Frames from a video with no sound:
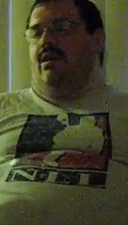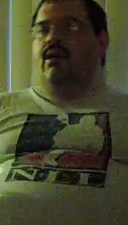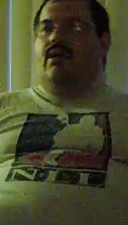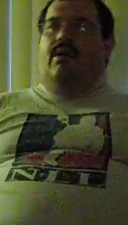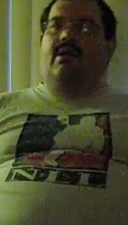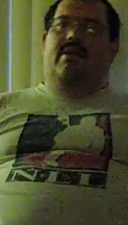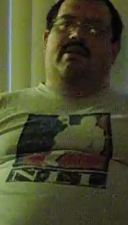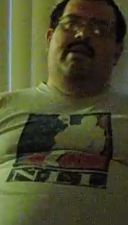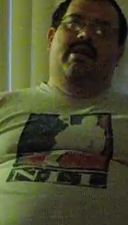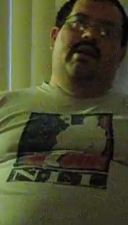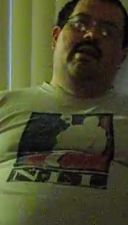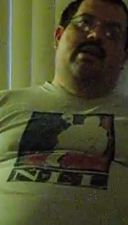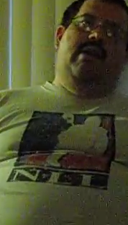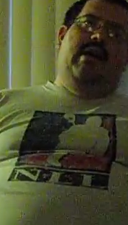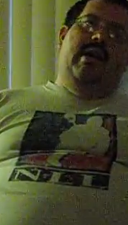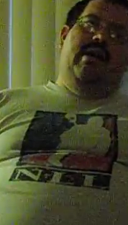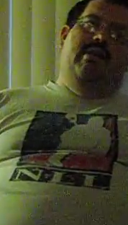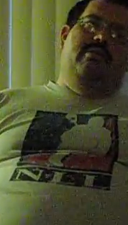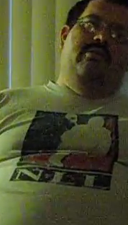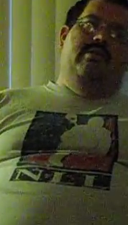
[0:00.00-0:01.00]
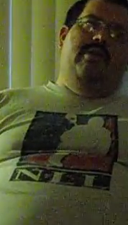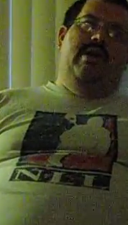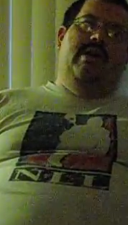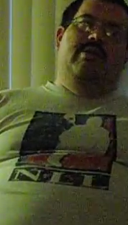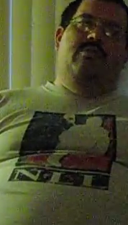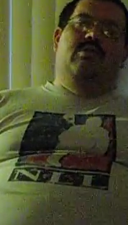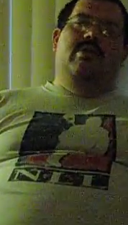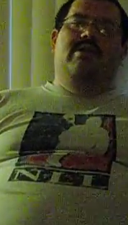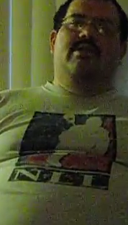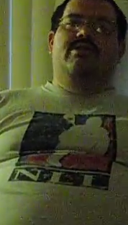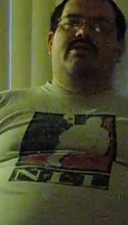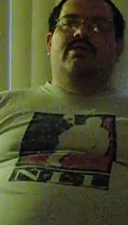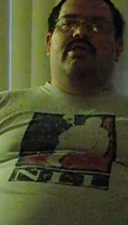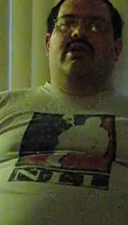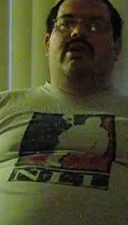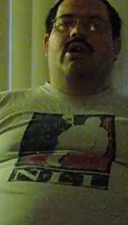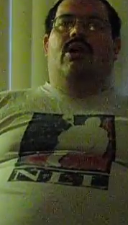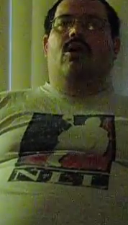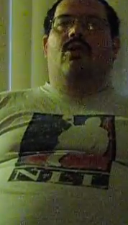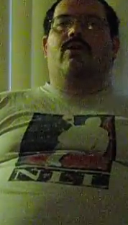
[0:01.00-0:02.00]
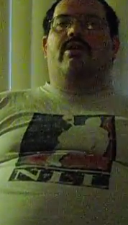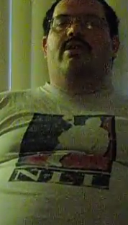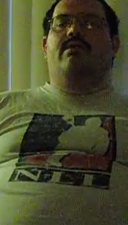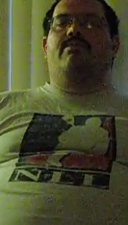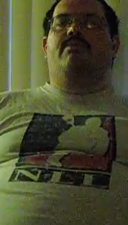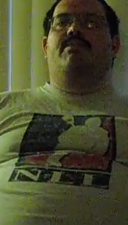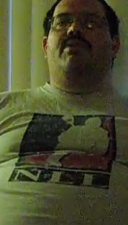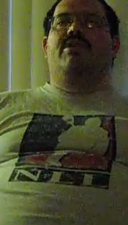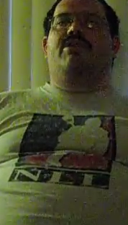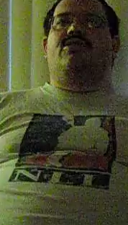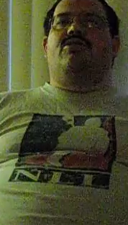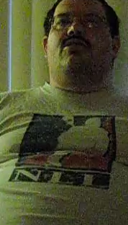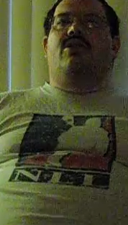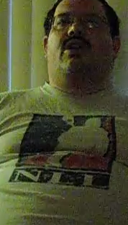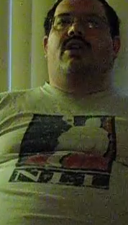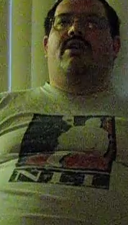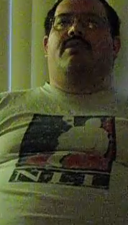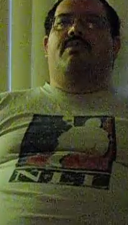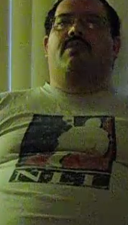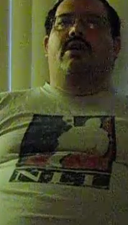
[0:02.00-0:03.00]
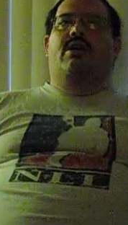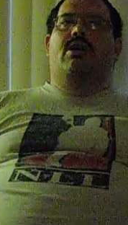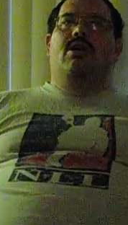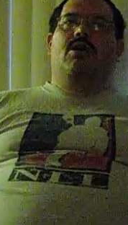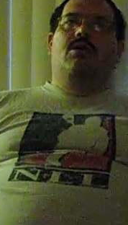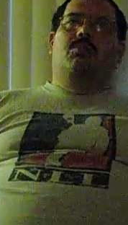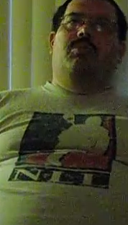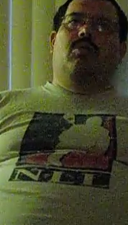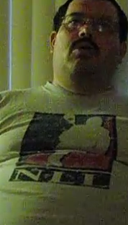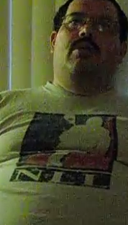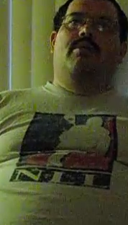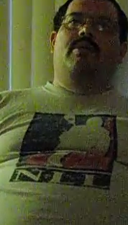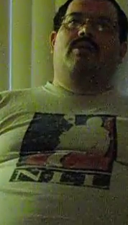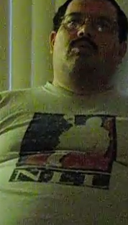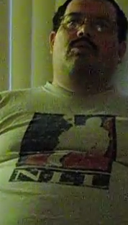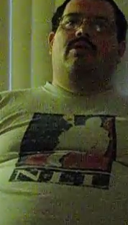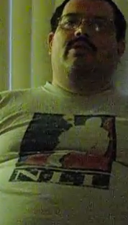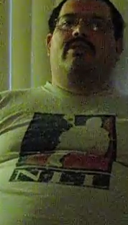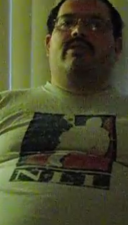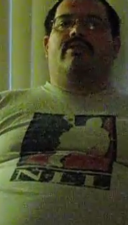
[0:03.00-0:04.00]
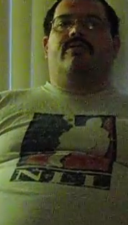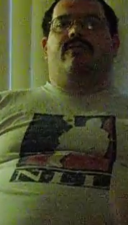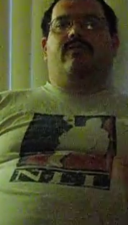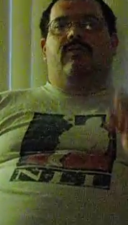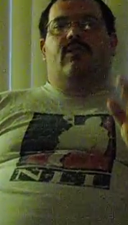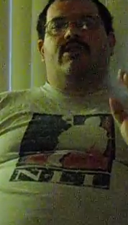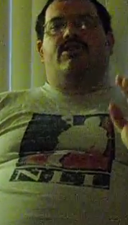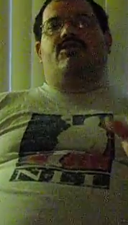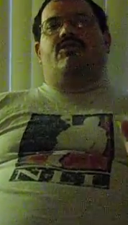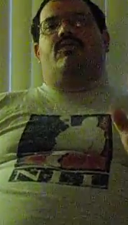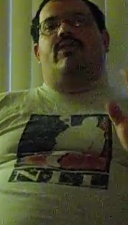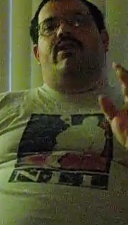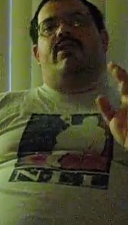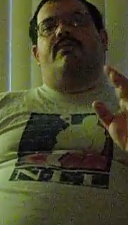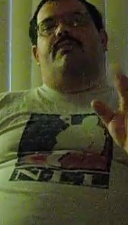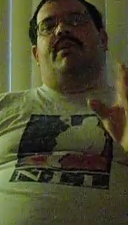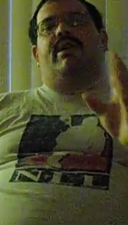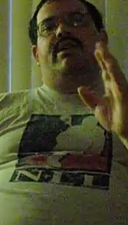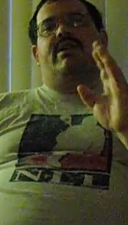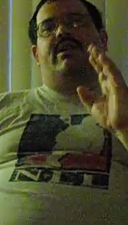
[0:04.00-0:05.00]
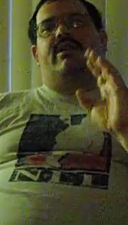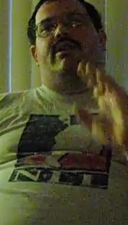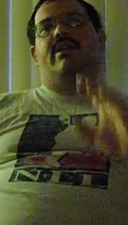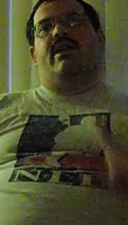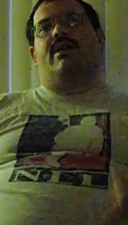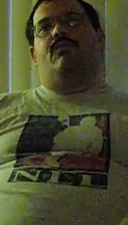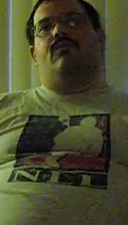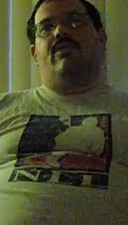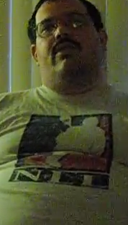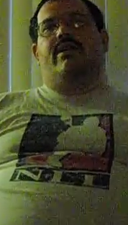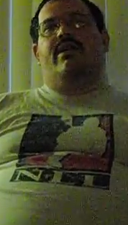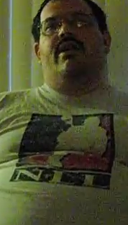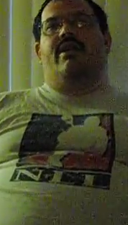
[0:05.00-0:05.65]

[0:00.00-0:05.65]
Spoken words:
And then after that went into the Hogan Bischoff promo where they're frustrated by the network.